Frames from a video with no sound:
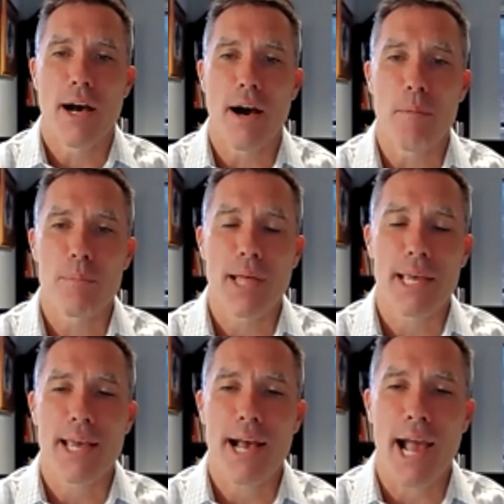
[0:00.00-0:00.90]

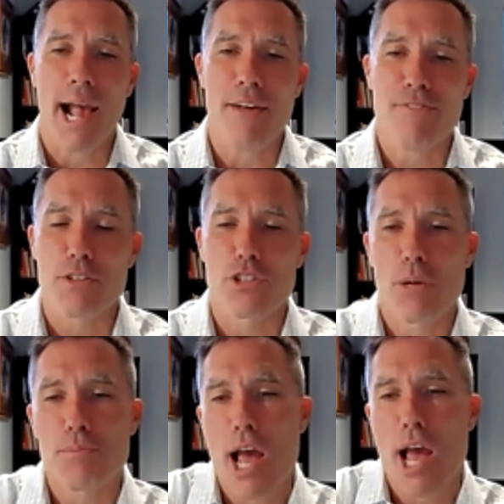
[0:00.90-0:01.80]
I feel
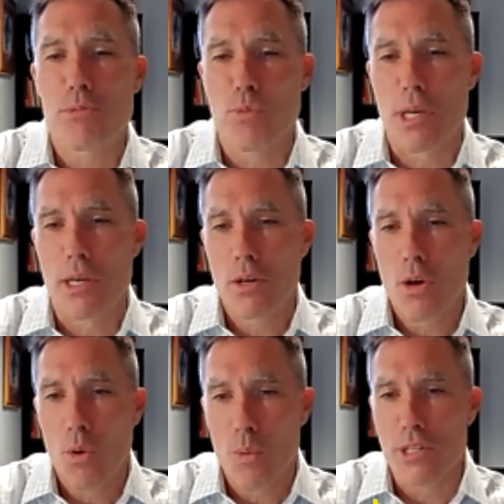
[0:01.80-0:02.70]
sometimes
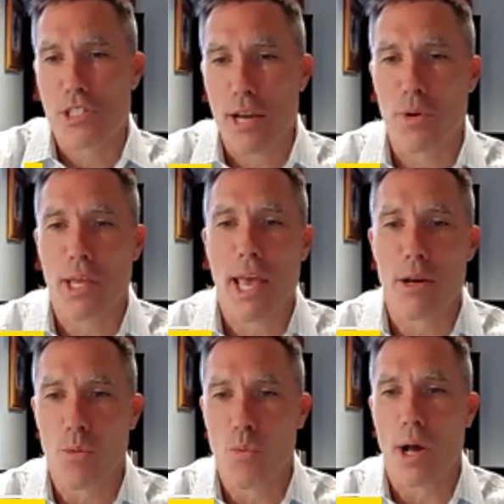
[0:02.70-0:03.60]
we
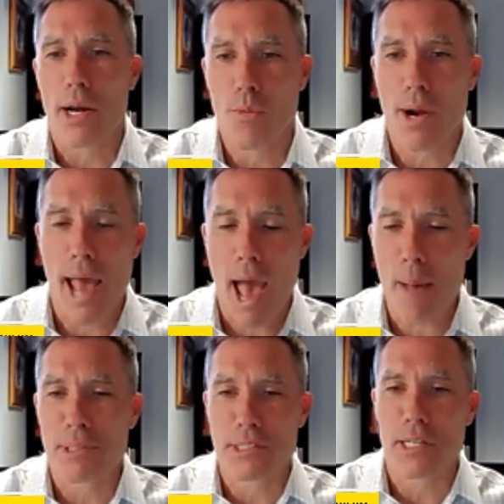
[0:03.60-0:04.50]
segregate what
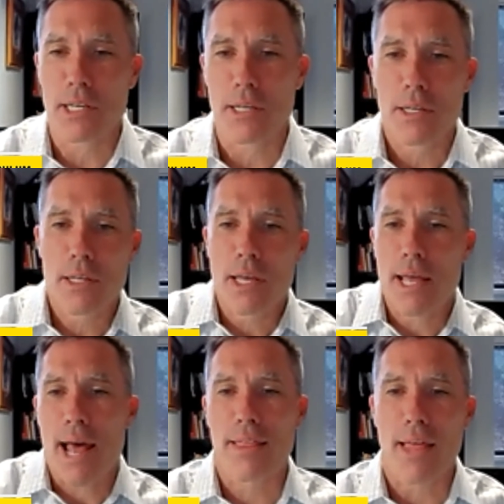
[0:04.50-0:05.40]
happens in
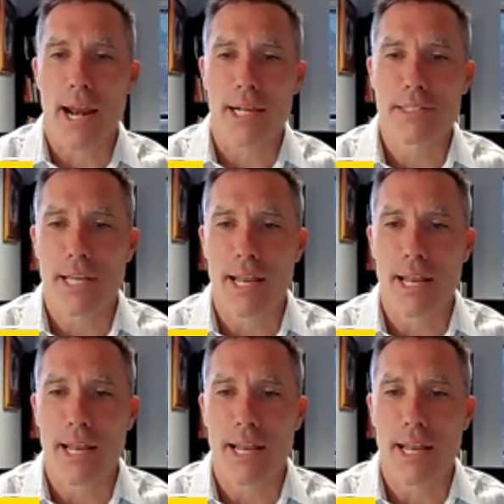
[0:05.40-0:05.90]
athletics,